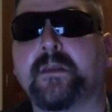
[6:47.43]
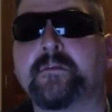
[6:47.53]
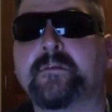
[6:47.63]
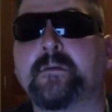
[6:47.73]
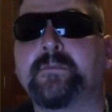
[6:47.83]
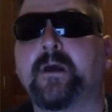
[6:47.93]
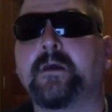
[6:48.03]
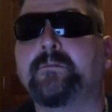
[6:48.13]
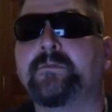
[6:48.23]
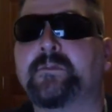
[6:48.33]
And
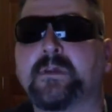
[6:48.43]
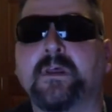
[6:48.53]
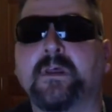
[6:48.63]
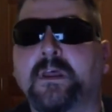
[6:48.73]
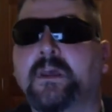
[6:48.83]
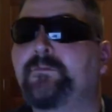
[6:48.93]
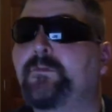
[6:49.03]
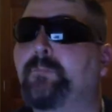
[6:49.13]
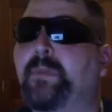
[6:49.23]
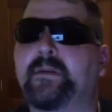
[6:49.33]
sometimes, if
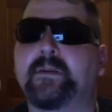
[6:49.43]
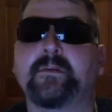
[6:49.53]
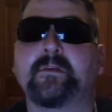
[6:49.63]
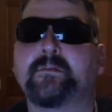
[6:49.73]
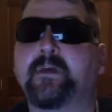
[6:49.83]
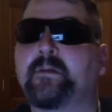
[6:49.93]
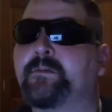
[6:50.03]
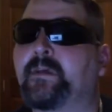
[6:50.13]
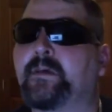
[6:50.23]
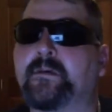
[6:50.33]
you've been in
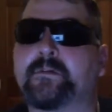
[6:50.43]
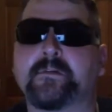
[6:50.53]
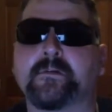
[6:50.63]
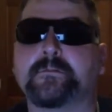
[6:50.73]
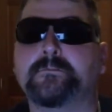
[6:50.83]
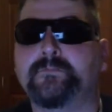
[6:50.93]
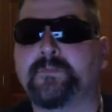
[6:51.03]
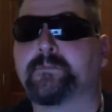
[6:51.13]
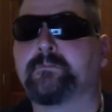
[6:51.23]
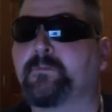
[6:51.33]
telesales or
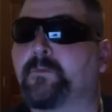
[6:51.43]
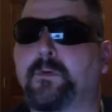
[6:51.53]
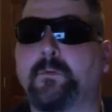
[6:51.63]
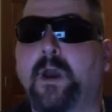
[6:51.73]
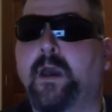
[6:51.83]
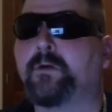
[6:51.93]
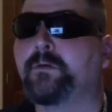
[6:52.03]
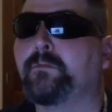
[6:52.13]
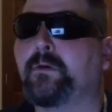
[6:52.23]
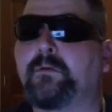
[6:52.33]
for a while,
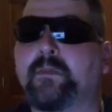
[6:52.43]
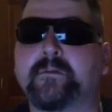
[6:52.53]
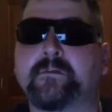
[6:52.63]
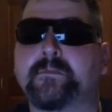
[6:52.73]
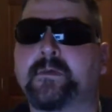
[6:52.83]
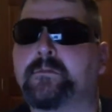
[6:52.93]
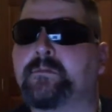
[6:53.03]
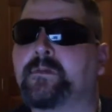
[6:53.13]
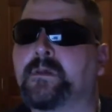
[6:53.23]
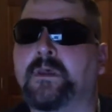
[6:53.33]
you know that
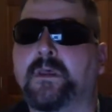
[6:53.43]
sometimes